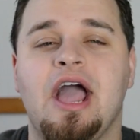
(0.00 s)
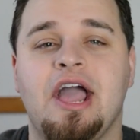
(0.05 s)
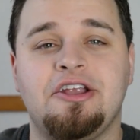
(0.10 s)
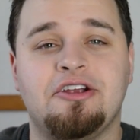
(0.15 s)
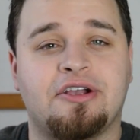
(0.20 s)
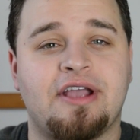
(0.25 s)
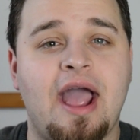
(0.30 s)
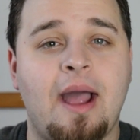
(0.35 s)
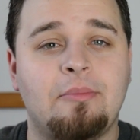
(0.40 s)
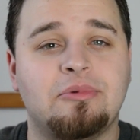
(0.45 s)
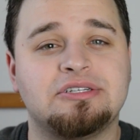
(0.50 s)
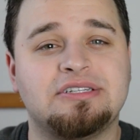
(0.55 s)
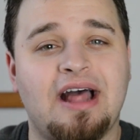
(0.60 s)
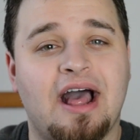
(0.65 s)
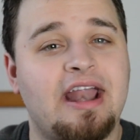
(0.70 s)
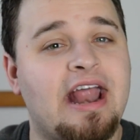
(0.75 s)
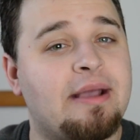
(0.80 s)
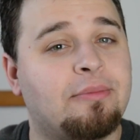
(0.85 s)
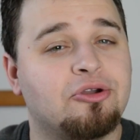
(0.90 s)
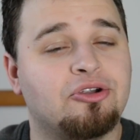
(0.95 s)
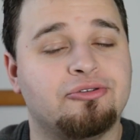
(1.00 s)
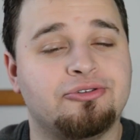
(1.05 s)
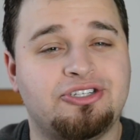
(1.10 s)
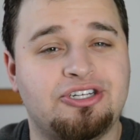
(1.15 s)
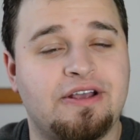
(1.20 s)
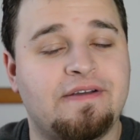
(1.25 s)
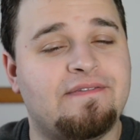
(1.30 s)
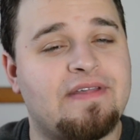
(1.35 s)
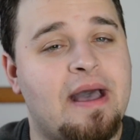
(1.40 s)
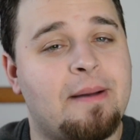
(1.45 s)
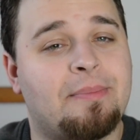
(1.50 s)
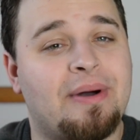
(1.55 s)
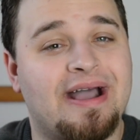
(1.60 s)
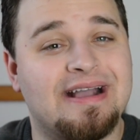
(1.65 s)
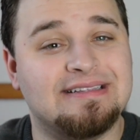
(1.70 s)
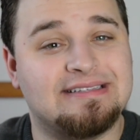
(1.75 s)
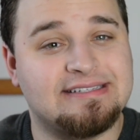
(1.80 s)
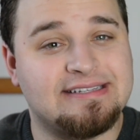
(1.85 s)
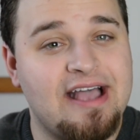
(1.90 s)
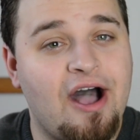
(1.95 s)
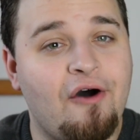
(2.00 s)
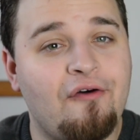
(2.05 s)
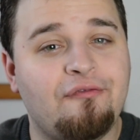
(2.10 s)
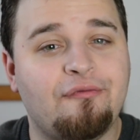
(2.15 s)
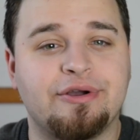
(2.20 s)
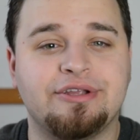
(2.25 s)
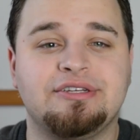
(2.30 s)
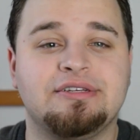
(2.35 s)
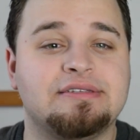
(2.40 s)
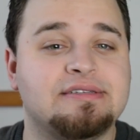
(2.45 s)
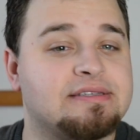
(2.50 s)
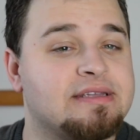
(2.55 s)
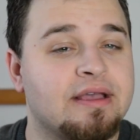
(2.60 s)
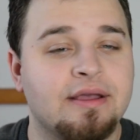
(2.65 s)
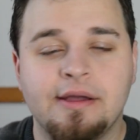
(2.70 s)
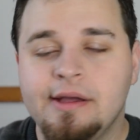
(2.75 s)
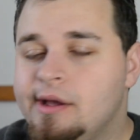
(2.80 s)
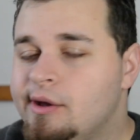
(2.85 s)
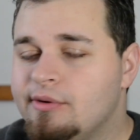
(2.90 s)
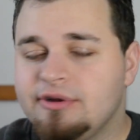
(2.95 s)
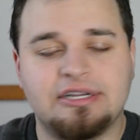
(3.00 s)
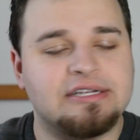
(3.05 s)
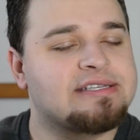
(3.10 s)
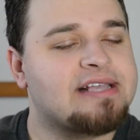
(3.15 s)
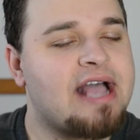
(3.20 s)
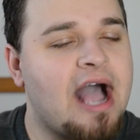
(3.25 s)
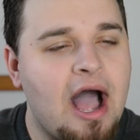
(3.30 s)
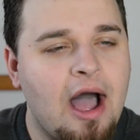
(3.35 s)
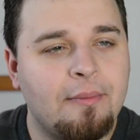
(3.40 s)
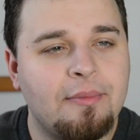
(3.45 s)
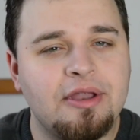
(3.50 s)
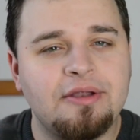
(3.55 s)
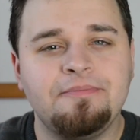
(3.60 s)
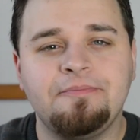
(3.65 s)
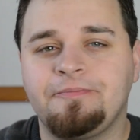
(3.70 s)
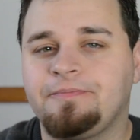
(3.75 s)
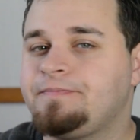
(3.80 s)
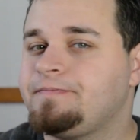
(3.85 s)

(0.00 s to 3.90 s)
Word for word: and your camera's not able to achieve that by itself, which is, which is common